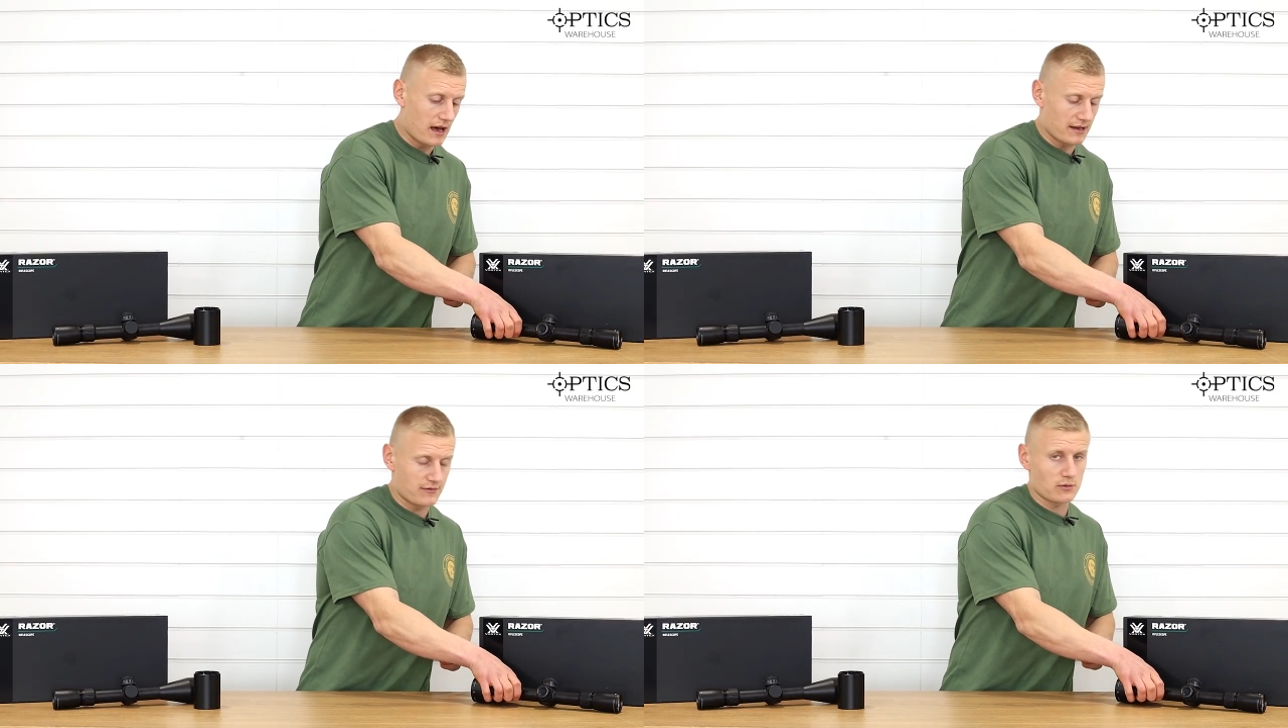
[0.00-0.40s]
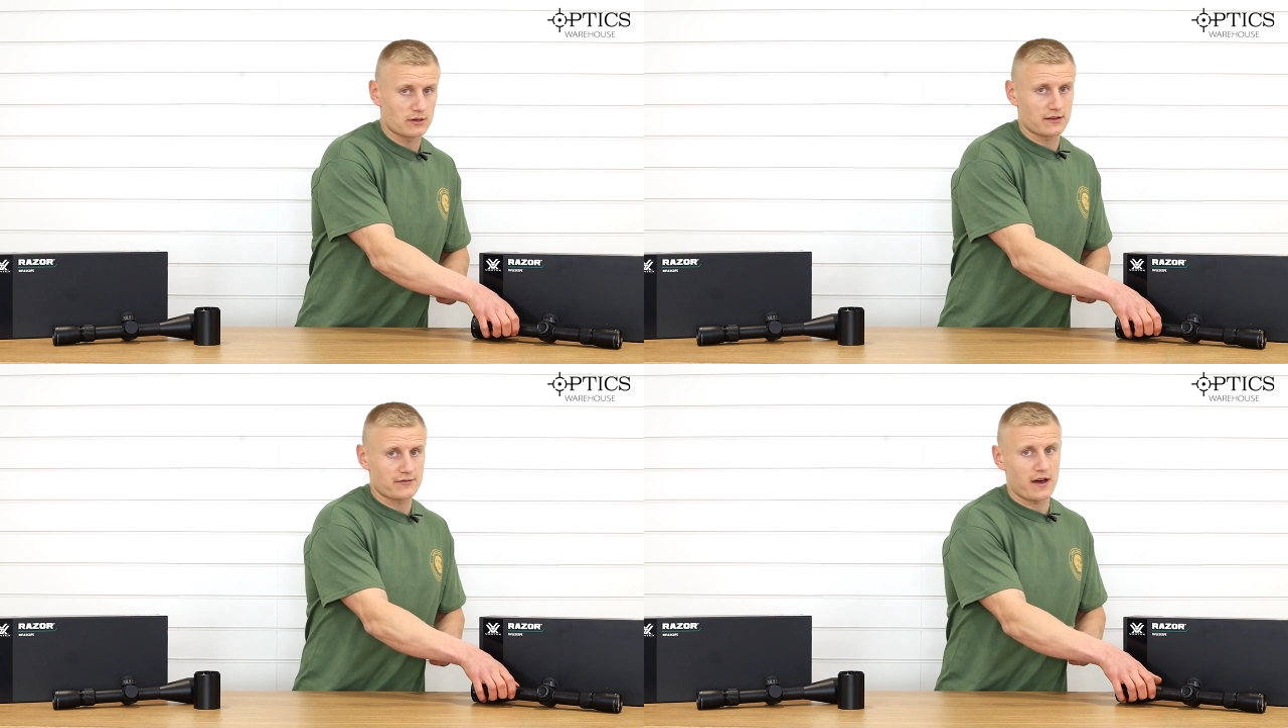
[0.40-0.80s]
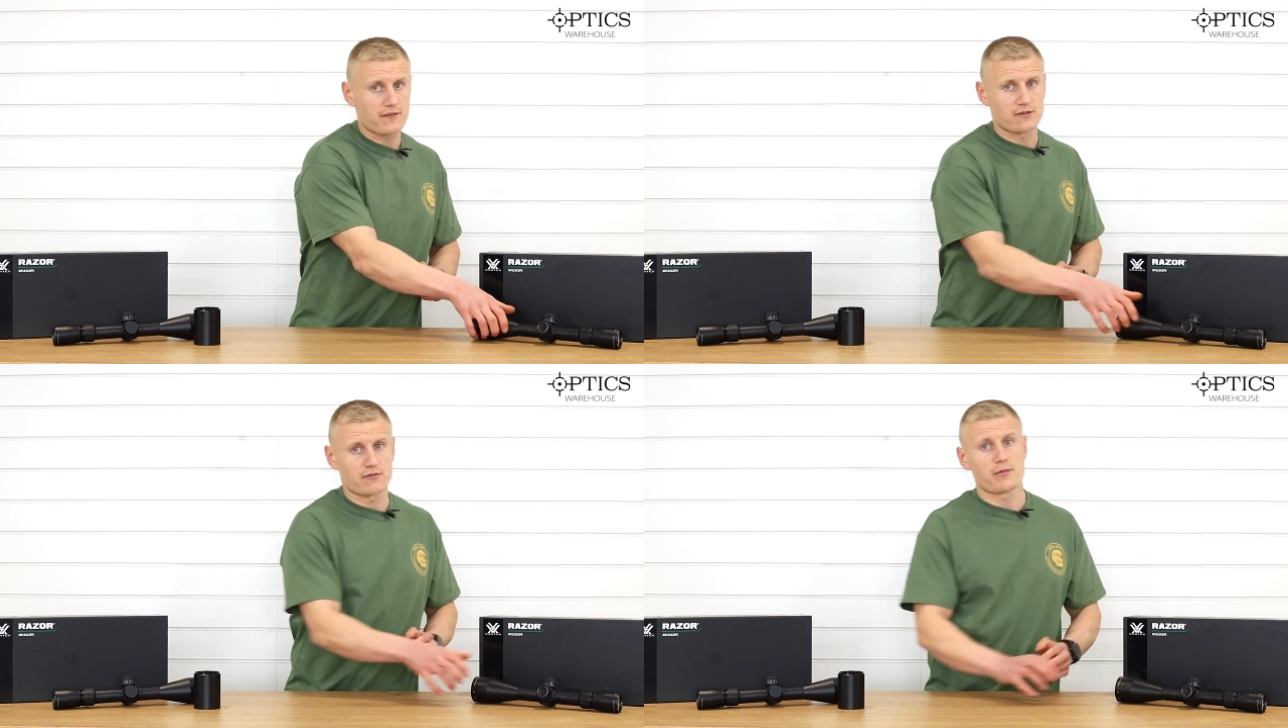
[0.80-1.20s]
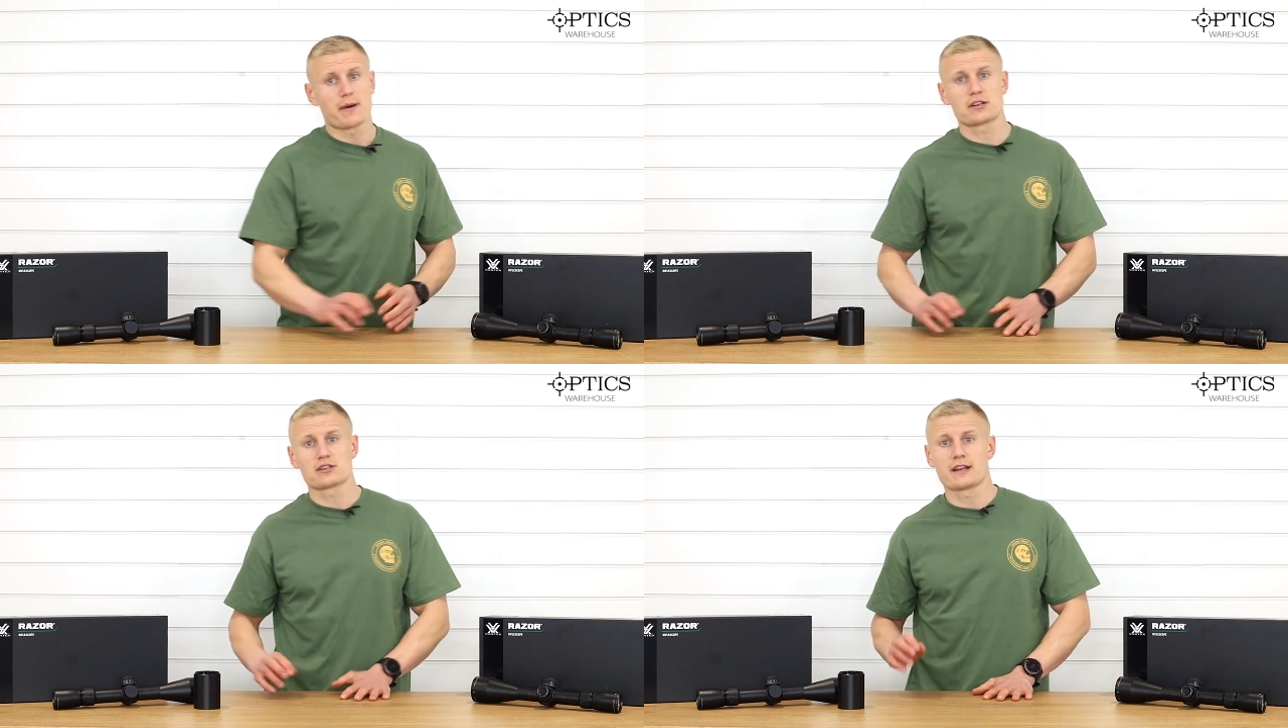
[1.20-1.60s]
If you want any further
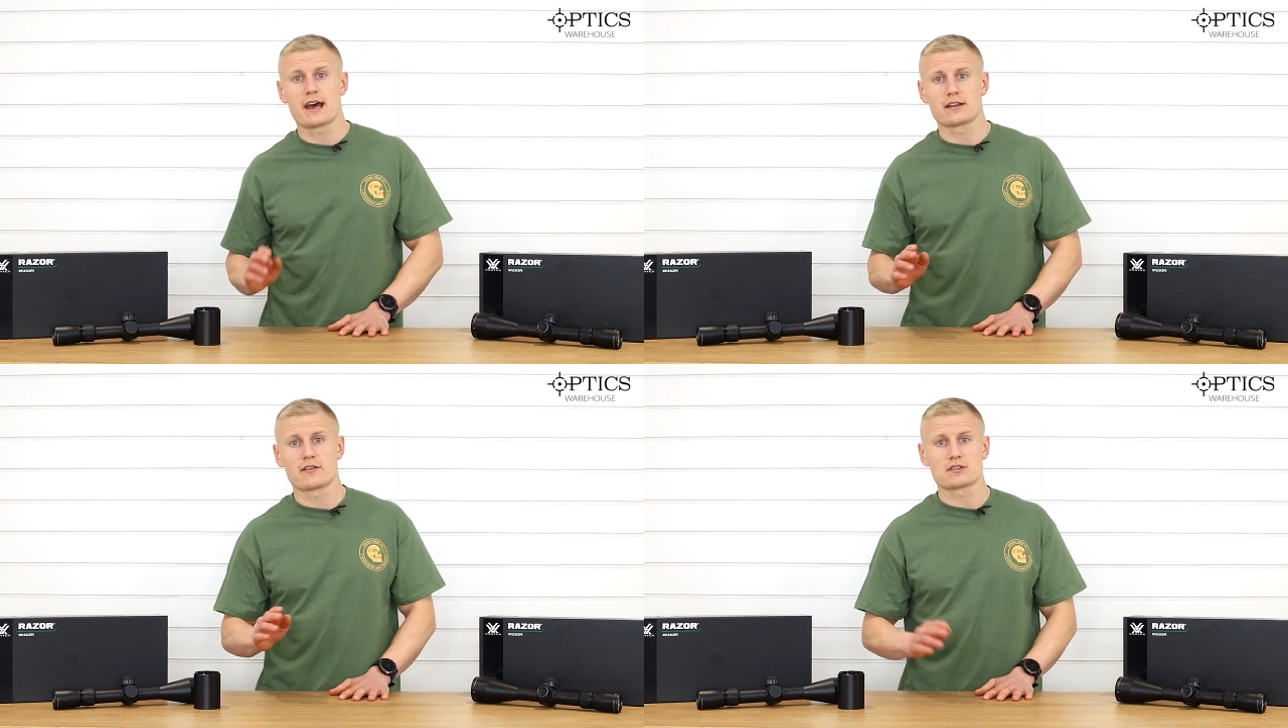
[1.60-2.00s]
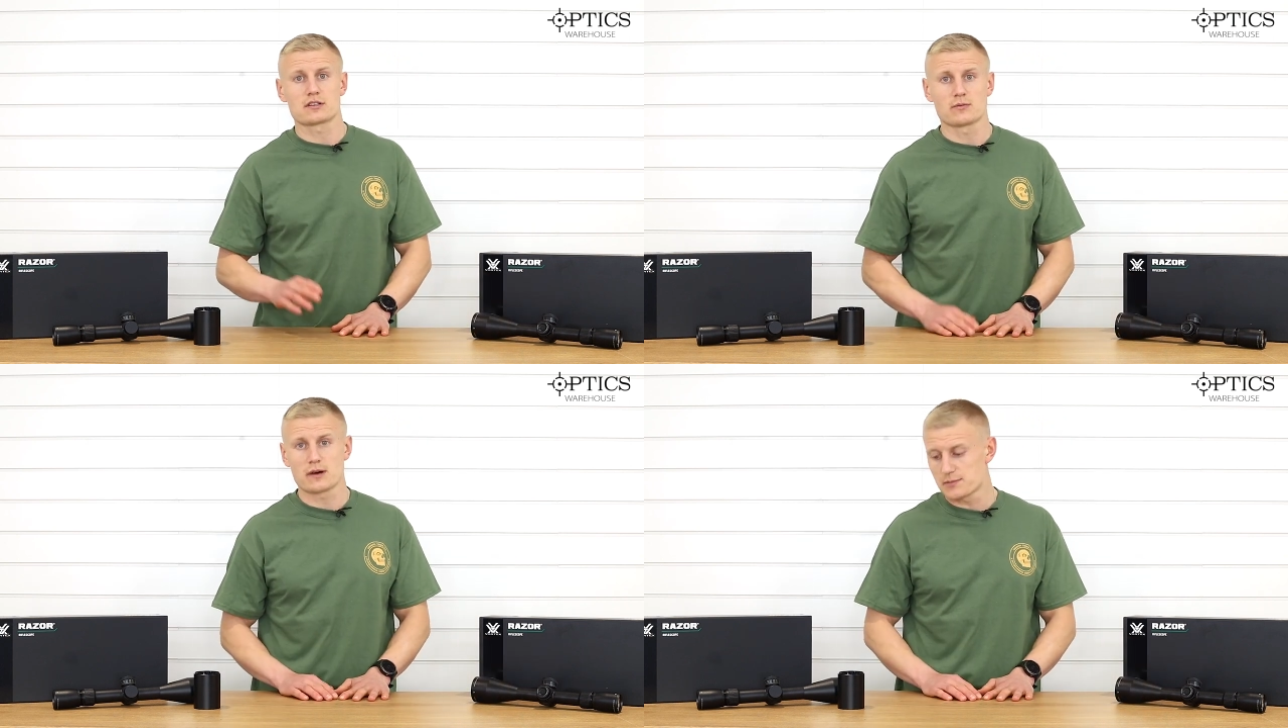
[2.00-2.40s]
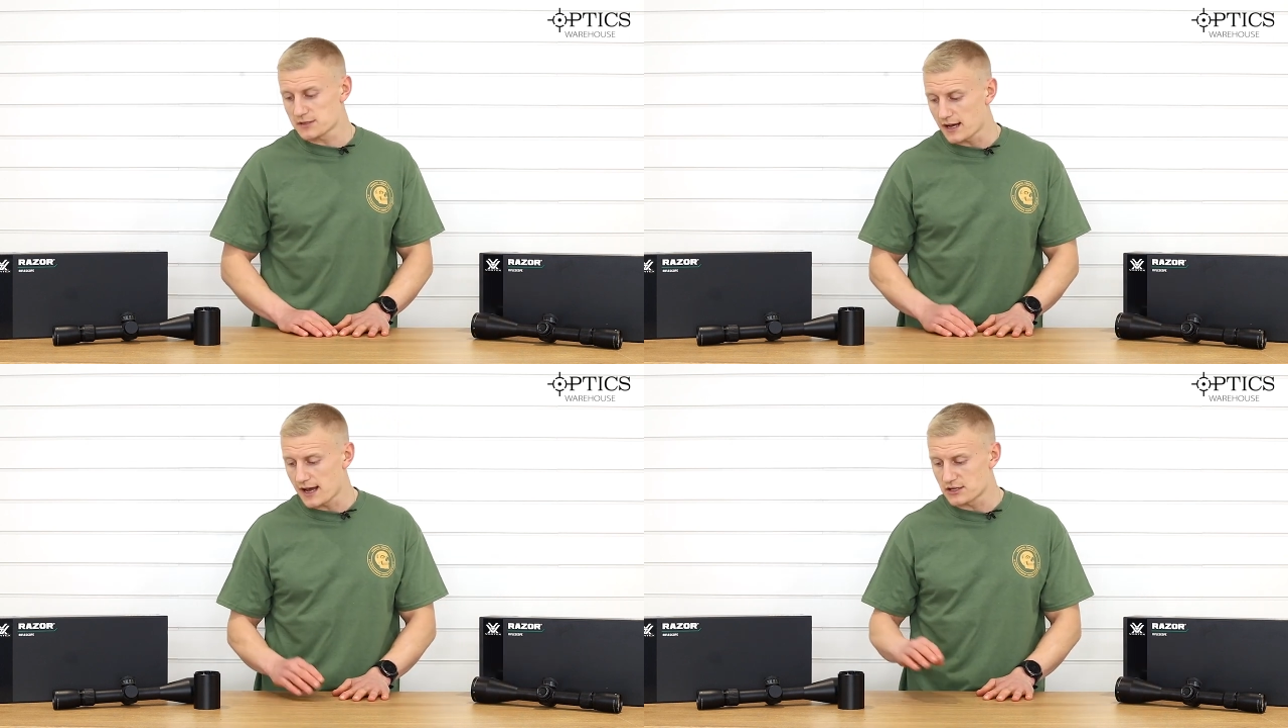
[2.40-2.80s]
information, head over to the website.